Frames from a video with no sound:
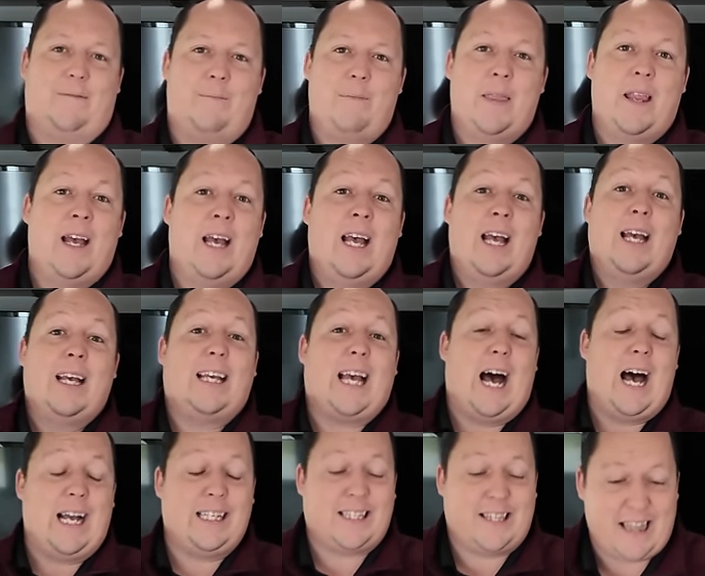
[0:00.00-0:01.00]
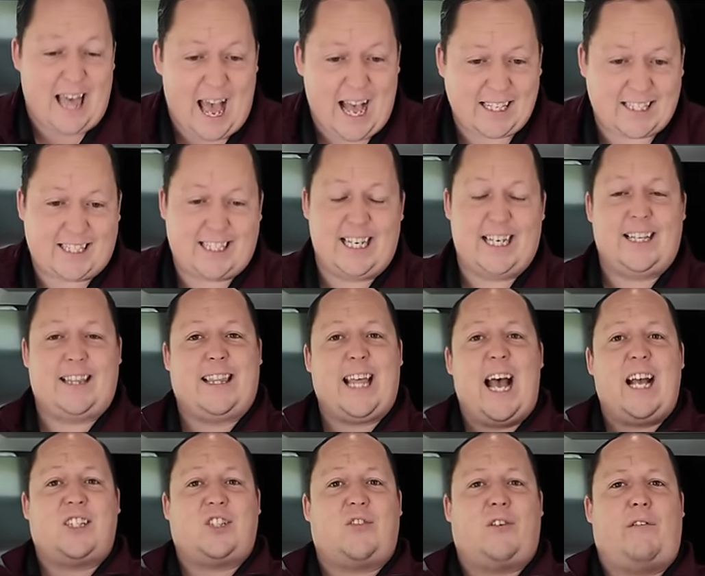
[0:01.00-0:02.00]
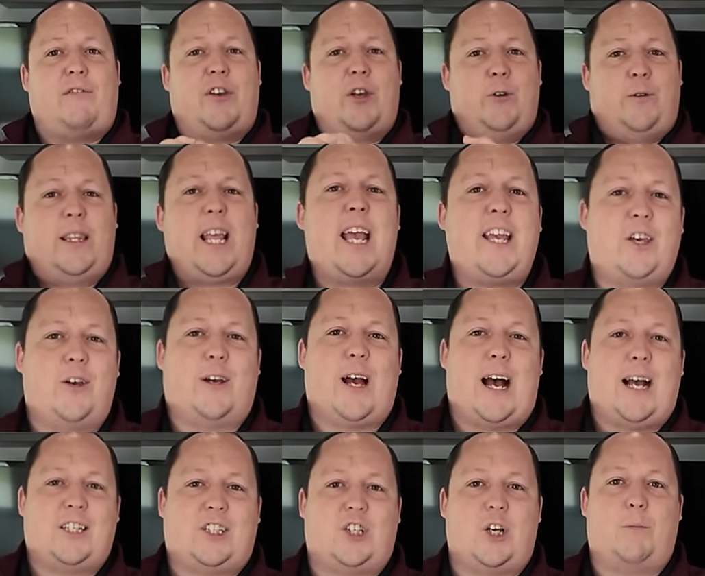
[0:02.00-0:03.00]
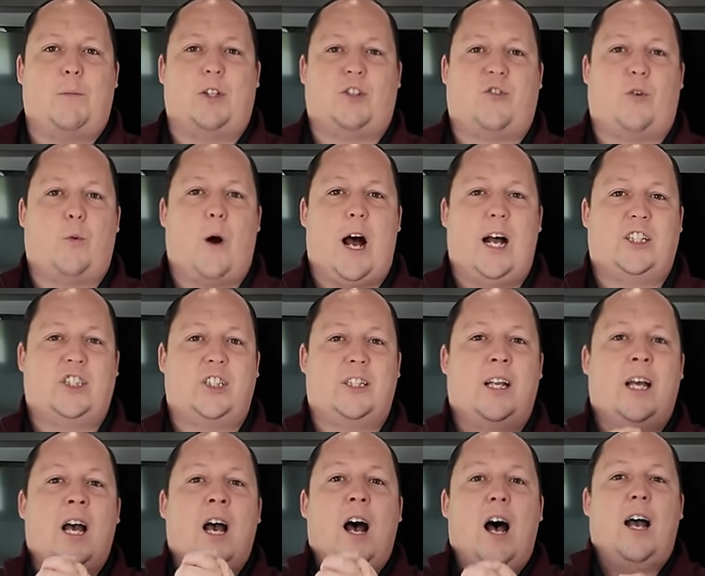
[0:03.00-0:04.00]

It is. Guys, that's it. That's the review. Thank you guys so much for watching.